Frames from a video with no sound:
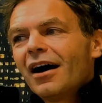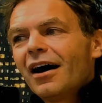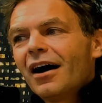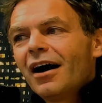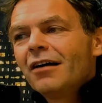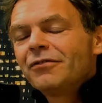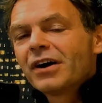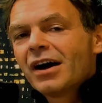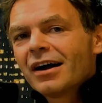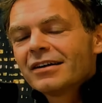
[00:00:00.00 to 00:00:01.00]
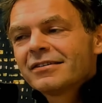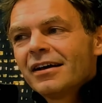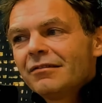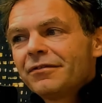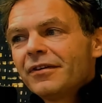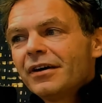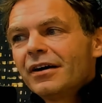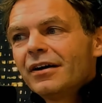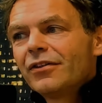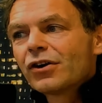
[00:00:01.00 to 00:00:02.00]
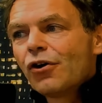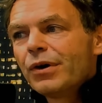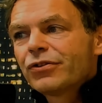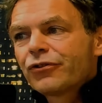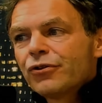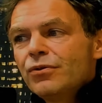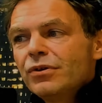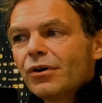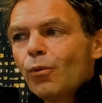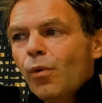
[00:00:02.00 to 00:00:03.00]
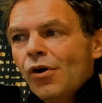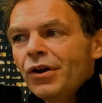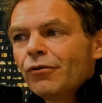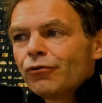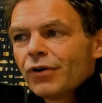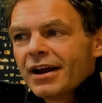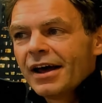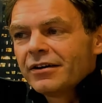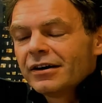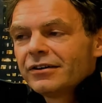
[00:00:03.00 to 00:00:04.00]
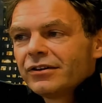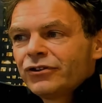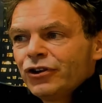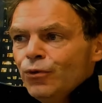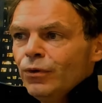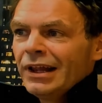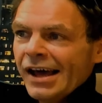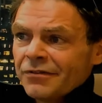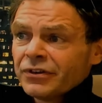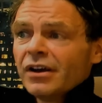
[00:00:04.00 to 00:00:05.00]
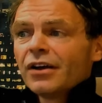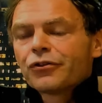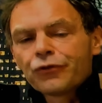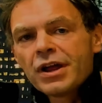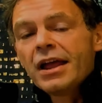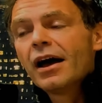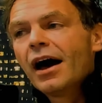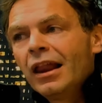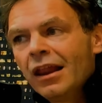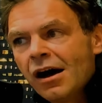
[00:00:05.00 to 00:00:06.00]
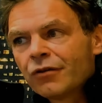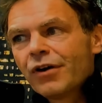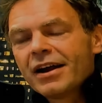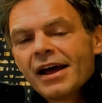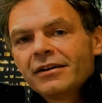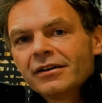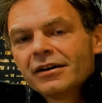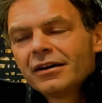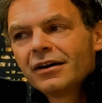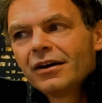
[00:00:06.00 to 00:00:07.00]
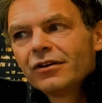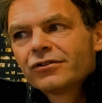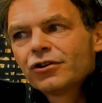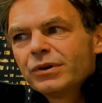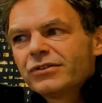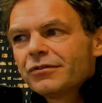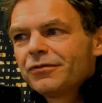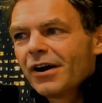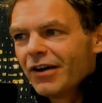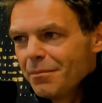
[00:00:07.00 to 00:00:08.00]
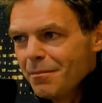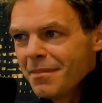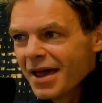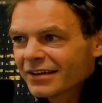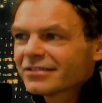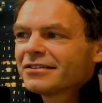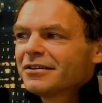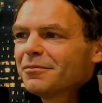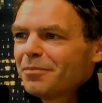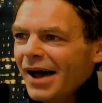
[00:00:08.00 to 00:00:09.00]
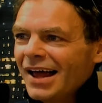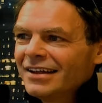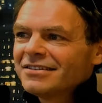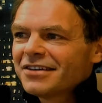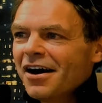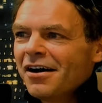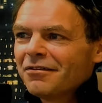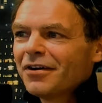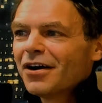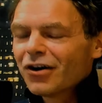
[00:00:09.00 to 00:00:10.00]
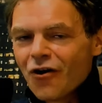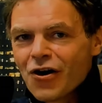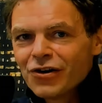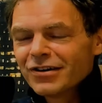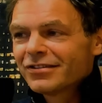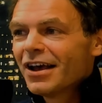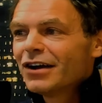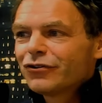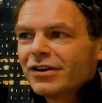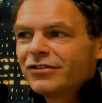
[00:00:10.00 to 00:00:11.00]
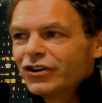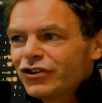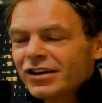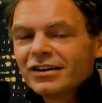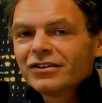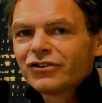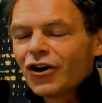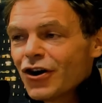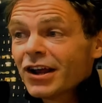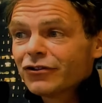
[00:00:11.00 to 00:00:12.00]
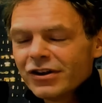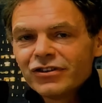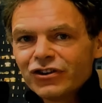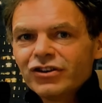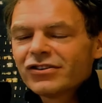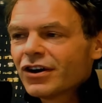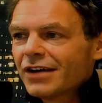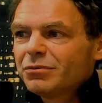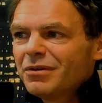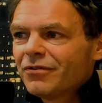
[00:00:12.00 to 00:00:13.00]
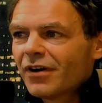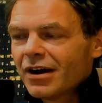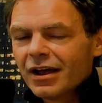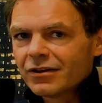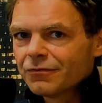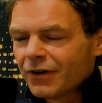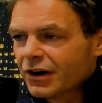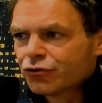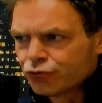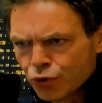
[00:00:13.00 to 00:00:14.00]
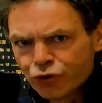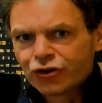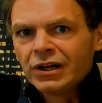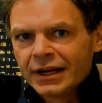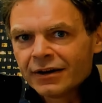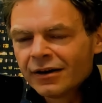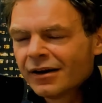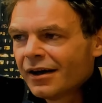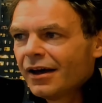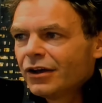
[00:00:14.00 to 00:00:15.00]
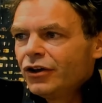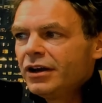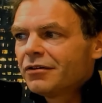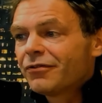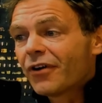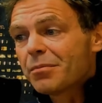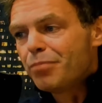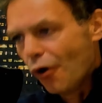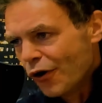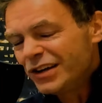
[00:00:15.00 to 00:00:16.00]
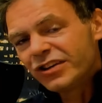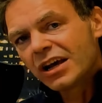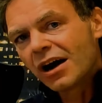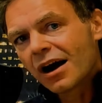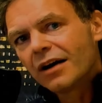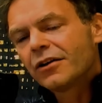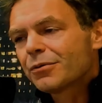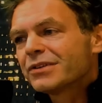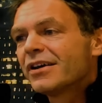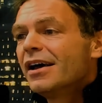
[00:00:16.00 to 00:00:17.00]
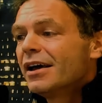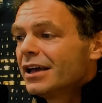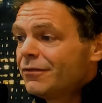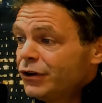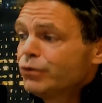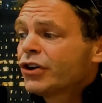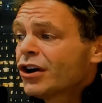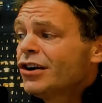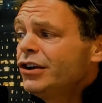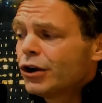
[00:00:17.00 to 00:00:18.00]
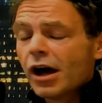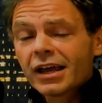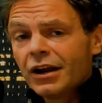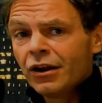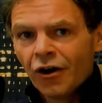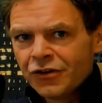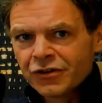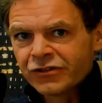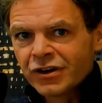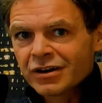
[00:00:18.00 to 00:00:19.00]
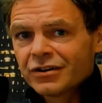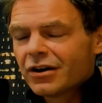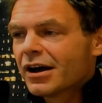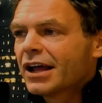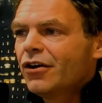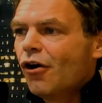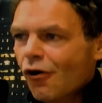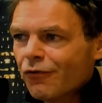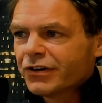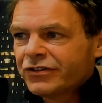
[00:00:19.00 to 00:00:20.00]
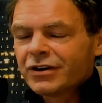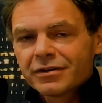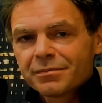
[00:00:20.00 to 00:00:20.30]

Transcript: of the car itself. They're going through 1, right-hander, 2, left, 3, a long right-hander. So it's a very mixed balance of corners, transition, turning transition is going to have to be very crucial here. You need a very pointy car. In other words, if you turn, you're not getting understeer, you're not getting oversteer per